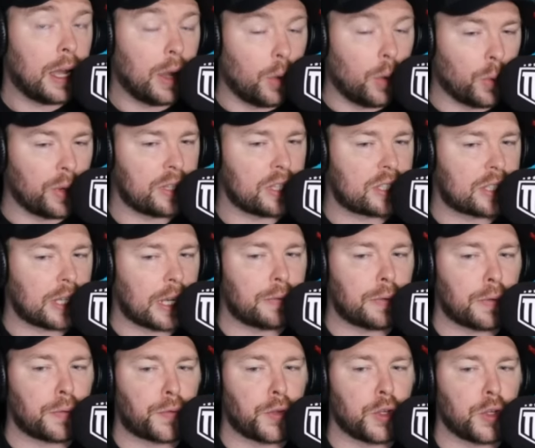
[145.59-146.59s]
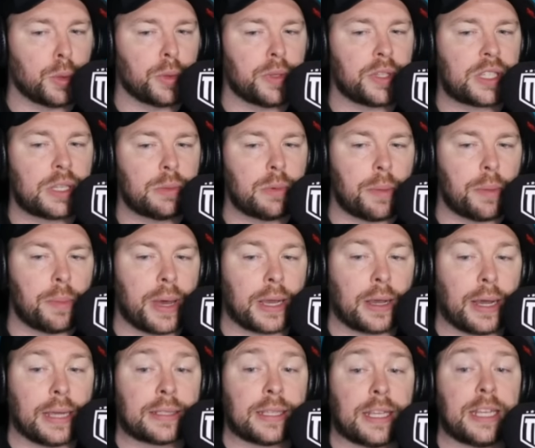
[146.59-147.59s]
I wanted to save it for you. Let's see what my
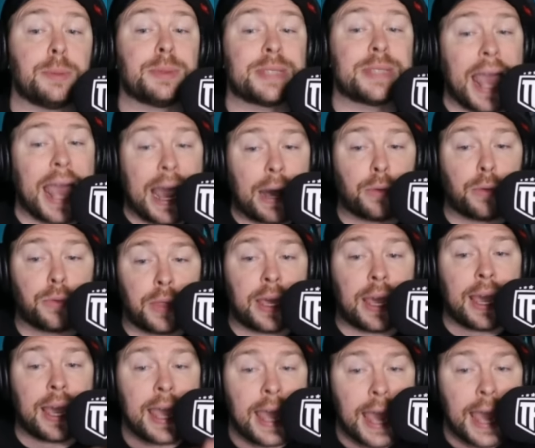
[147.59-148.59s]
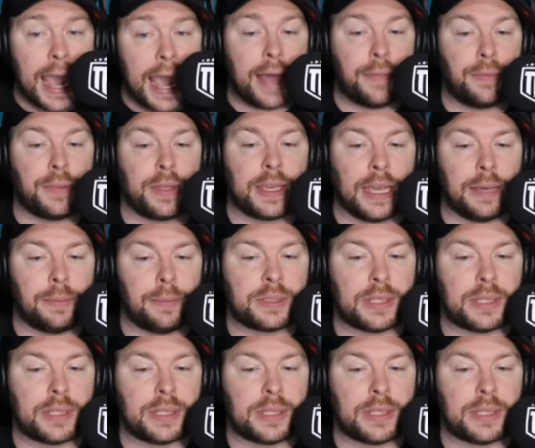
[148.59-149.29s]
guy said. He was out there at the game.